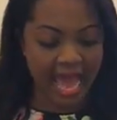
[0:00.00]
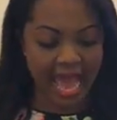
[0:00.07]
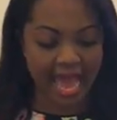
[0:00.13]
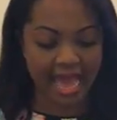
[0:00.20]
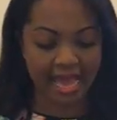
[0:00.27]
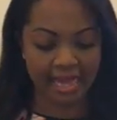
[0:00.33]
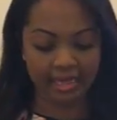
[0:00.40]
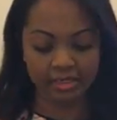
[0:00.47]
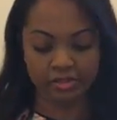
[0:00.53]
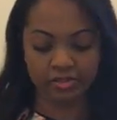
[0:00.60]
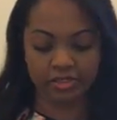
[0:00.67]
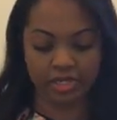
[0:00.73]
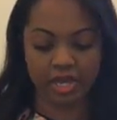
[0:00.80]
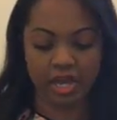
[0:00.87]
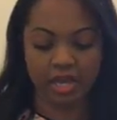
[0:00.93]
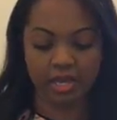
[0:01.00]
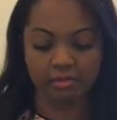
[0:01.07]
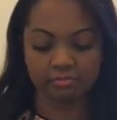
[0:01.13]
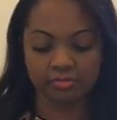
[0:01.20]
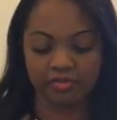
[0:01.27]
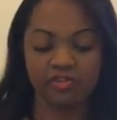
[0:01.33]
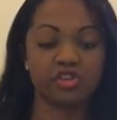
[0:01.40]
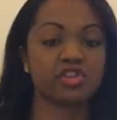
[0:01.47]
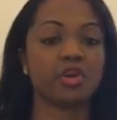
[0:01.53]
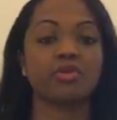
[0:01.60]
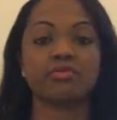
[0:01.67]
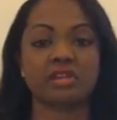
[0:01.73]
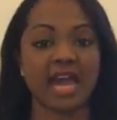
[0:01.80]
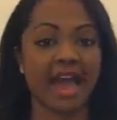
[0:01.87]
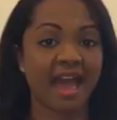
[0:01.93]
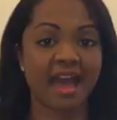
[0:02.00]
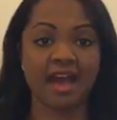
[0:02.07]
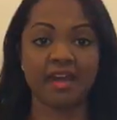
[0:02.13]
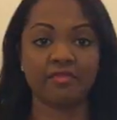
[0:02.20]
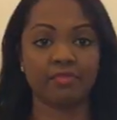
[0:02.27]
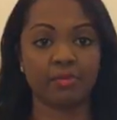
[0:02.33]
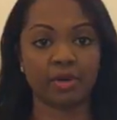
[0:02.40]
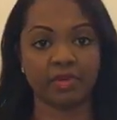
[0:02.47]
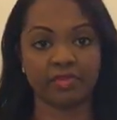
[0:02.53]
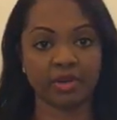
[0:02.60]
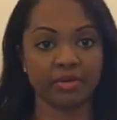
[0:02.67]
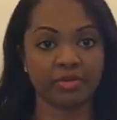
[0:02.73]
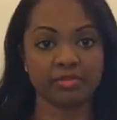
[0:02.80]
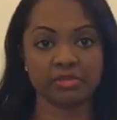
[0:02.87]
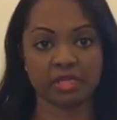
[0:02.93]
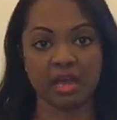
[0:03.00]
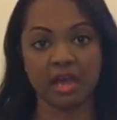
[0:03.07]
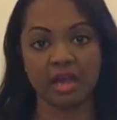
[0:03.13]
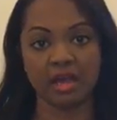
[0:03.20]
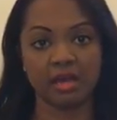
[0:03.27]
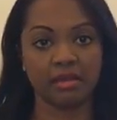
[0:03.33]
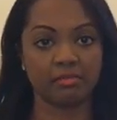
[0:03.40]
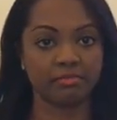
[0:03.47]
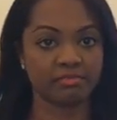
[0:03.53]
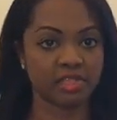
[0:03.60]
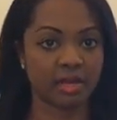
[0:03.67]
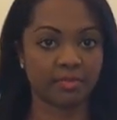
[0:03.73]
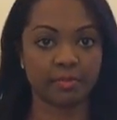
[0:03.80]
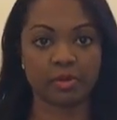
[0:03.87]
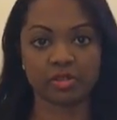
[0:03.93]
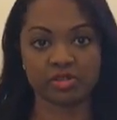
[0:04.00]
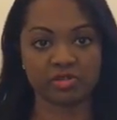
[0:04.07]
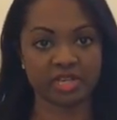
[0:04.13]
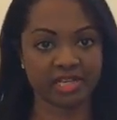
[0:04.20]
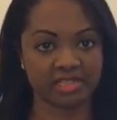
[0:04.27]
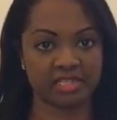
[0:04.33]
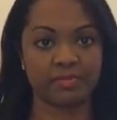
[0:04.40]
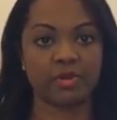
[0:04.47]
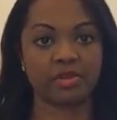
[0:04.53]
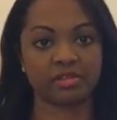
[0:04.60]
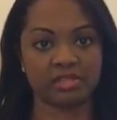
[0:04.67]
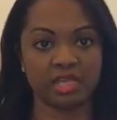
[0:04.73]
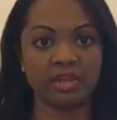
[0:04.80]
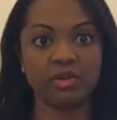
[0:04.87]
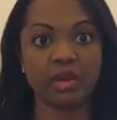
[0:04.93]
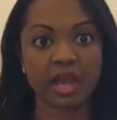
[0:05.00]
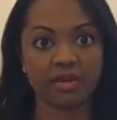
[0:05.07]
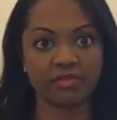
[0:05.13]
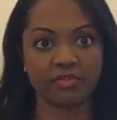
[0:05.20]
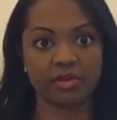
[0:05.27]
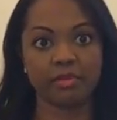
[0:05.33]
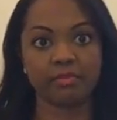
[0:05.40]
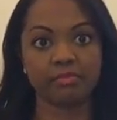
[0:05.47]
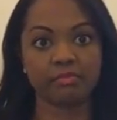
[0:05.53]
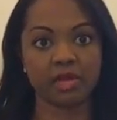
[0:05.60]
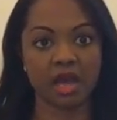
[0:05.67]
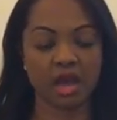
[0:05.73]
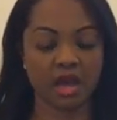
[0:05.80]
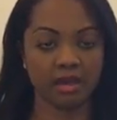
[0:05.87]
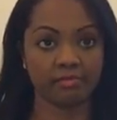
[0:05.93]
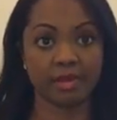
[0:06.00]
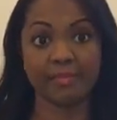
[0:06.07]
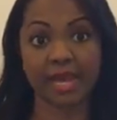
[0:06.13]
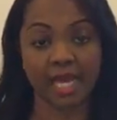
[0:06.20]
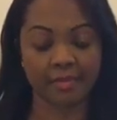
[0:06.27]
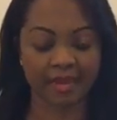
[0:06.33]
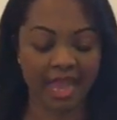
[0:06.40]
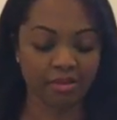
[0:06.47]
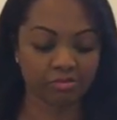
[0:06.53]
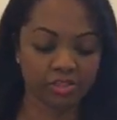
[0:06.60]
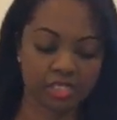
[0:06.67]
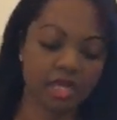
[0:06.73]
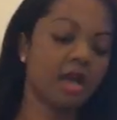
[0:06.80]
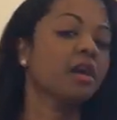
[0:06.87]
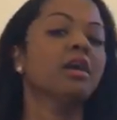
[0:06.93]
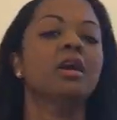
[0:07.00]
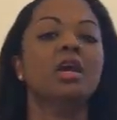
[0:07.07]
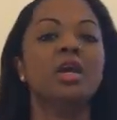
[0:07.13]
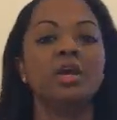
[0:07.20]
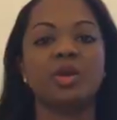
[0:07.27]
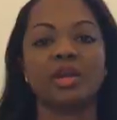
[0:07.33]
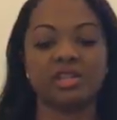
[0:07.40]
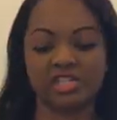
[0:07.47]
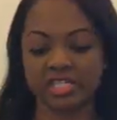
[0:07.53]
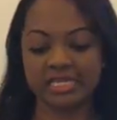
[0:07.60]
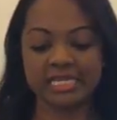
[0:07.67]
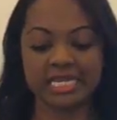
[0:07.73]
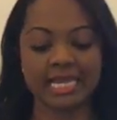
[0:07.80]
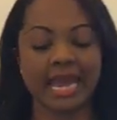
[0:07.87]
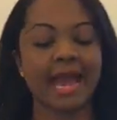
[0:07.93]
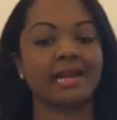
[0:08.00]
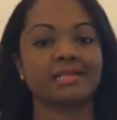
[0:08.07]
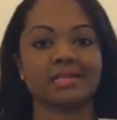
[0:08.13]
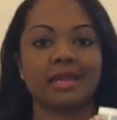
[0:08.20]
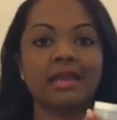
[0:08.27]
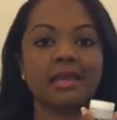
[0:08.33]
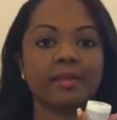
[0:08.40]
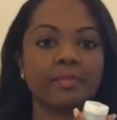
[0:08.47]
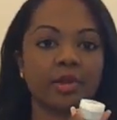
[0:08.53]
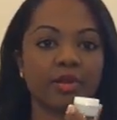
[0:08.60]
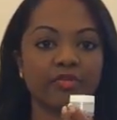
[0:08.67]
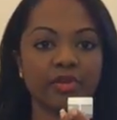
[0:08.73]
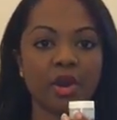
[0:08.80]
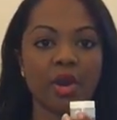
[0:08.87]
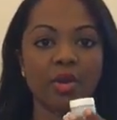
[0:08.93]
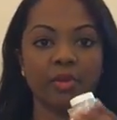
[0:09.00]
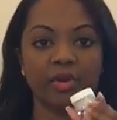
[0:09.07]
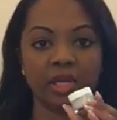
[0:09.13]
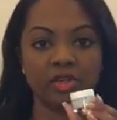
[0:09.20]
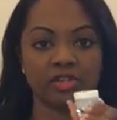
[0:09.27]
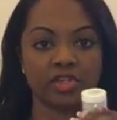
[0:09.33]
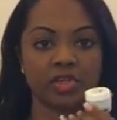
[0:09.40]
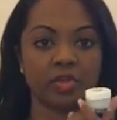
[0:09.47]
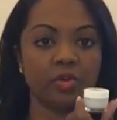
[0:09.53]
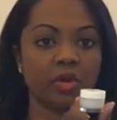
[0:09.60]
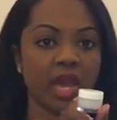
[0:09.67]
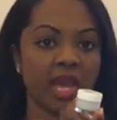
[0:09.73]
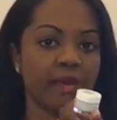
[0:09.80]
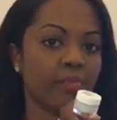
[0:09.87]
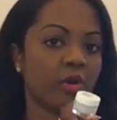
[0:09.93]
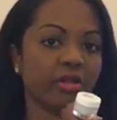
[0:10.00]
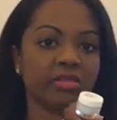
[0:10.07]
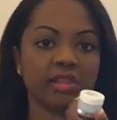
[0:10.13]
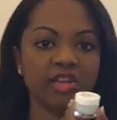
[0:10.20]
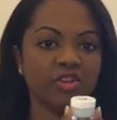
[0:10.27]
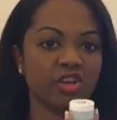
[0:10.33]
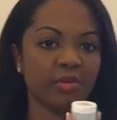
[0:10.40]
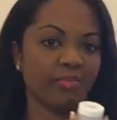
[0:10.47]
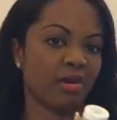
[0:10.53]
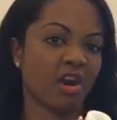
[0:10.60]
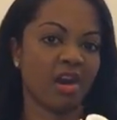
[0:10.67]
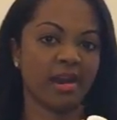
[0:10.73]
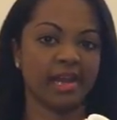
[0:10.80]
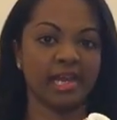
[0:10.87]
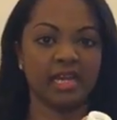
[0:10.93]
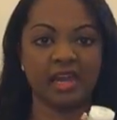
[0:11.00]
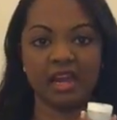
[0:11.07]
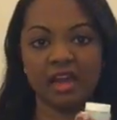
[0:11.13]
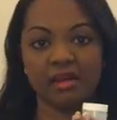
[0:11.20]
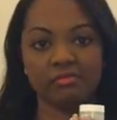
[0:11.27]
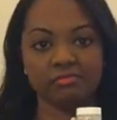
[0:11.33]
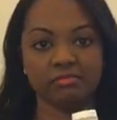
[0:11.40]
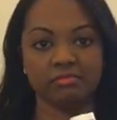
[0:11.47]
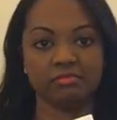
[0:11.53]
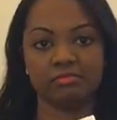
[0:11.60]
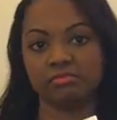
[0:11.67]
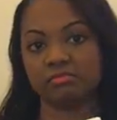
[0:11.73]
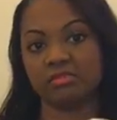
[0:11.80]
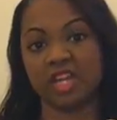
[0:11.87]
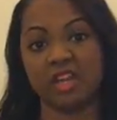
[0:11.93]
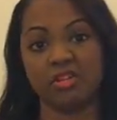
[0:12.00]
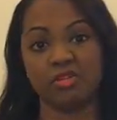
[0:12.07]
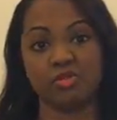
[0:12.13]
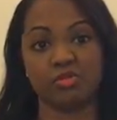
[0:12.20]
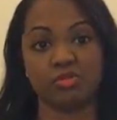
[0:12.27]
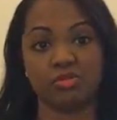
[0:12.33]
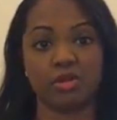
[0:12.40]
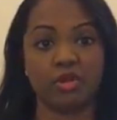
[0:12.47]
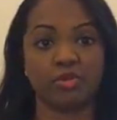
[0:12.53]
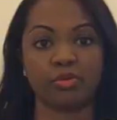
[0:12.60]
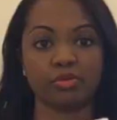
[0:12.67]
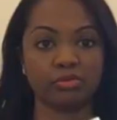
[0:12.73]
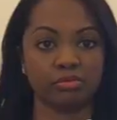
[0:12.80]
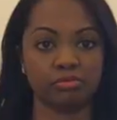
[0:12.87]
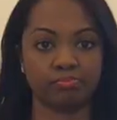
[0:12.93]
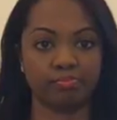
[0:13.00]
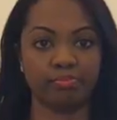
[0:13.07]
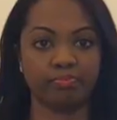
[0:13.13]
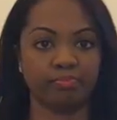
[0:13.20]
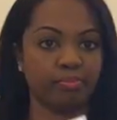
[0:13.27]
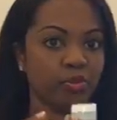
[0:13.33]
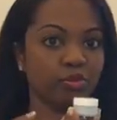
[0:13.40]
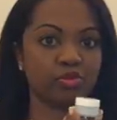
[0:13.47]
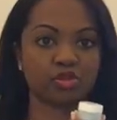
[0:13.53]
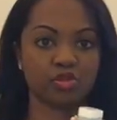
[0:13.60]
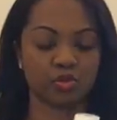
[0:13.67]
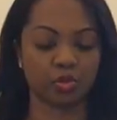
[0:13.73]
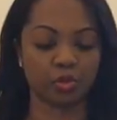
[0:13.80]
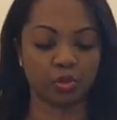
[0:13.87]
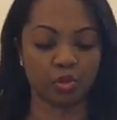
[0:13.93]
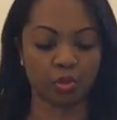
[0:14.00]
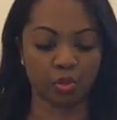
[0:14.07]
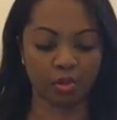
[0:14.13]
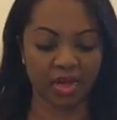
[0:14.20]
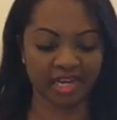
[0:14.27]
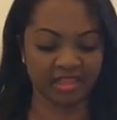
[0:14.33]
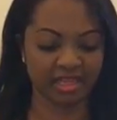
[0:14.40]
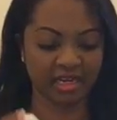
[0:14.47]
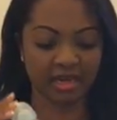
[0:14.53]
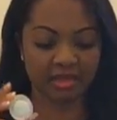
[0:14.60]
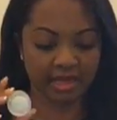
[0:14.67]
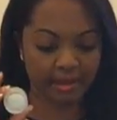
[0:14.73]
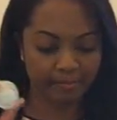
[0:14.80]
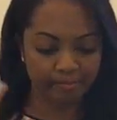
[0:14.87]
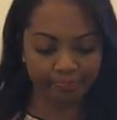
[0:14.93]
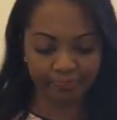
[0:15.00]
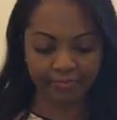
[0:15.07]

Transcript: And if you don't have one of those sample pots or tester pots that you get from a makeup counter, you can just decant a little bit of your own into a pot that you can buy in your local Boots store or anything like that.